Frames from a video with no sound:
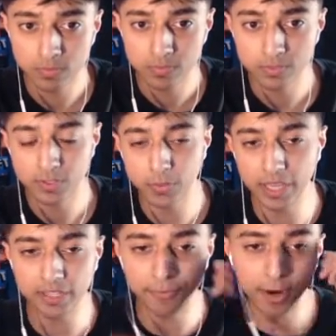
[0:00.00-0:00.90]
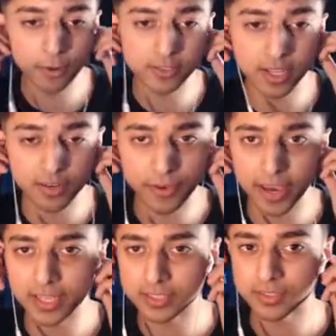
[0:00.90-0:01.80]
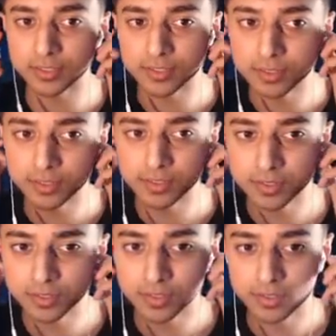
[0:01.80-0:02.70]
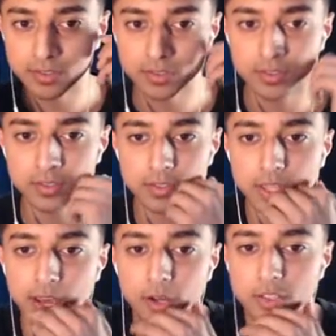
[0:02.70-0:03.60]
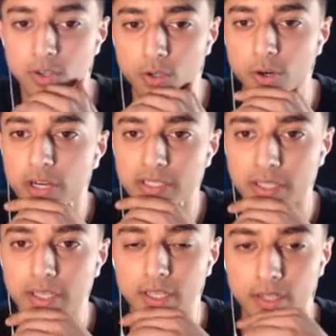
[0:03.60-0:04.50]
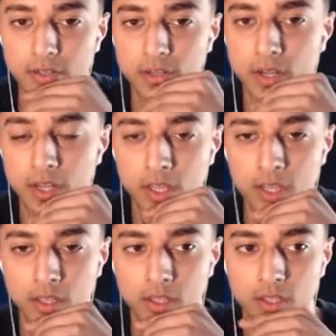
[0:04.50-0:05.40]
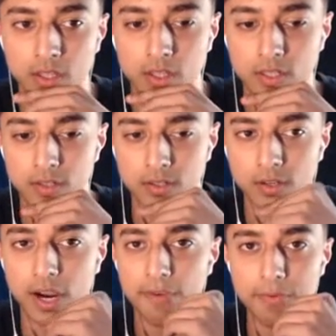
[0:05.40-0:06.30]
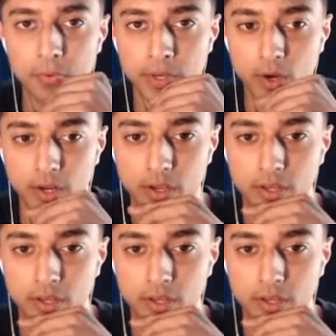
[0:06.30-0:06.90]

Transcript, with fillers: Did we get the virus out of Hex? The hell, he's going crazy. Alright, I think we got it.